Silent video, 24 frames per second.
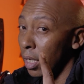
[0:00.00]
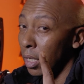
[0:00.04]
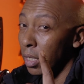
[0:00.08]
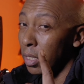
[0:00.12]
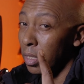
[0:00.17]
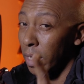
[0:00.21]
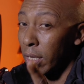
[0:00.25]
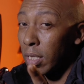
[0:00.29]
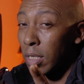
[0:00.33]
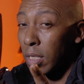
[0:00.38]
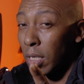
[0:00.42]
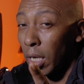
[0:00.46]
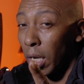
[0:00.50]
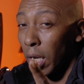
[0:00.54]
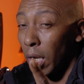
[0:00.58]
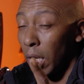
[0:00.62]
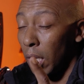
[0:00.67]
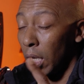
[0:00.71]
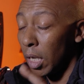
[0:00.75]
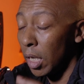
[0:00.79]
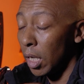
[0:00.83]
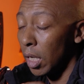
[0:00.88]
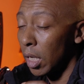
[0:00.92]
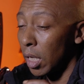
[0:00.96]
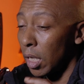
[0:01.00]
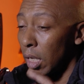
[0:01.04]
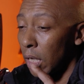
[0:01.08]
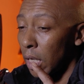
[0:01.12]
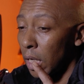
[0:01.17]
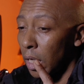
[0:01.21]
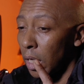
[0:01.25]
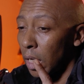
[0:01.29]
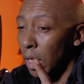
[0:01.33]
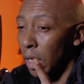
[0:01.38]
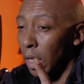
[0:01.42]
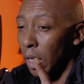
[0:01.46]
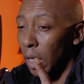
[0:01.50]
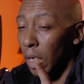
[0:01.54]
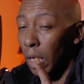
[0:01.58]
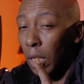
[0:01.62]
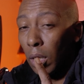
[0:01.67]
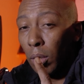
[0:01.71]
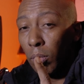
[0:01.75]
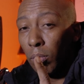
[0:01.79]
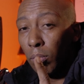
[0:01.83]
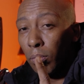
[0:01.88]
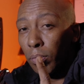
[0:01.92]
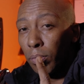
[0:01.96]
6K
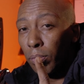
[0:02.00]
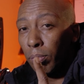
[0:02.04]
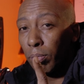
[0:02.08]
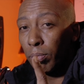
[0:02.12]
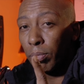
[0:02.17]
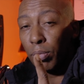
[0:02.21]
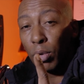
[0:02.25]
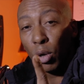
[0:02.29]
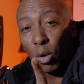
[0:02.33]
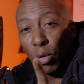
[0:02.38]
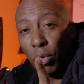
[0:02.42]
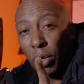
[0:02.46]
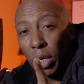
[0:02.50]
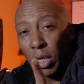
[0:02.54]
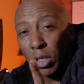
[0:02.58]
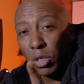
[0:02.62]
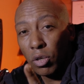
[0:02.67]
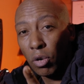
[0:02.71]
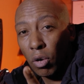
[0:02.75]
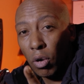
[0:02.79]
ProRes